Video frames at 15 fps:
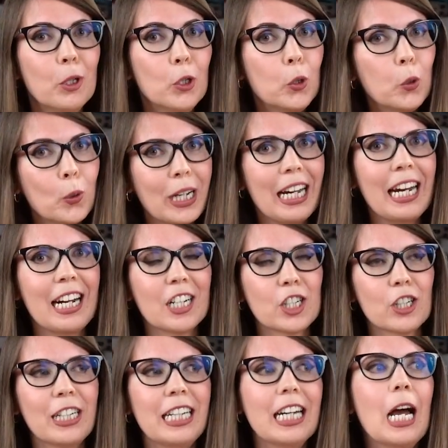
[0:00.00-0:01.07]
you can
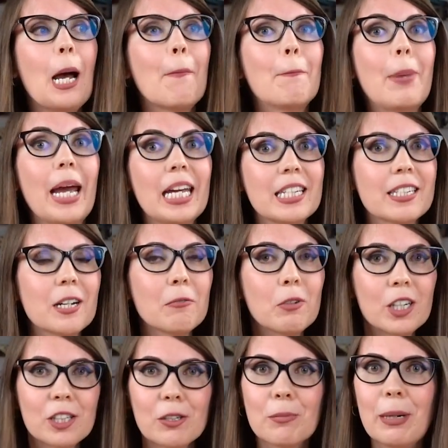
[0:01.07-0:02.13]
actually pay
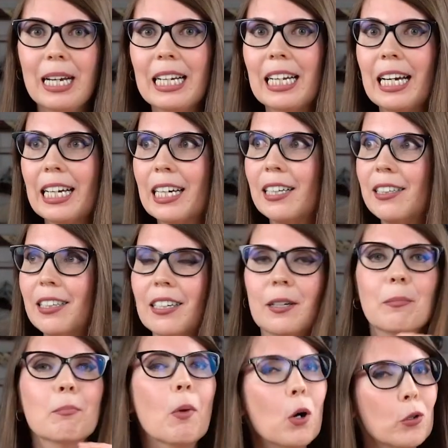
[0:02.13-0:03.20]
someone to make like
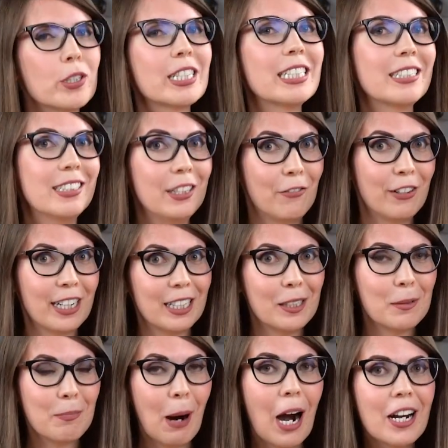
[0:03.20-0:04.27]
the most
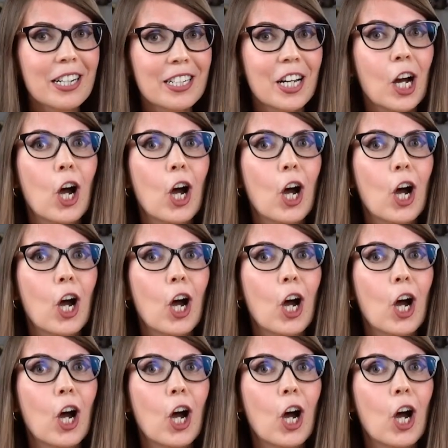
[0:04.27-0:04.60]
difficult part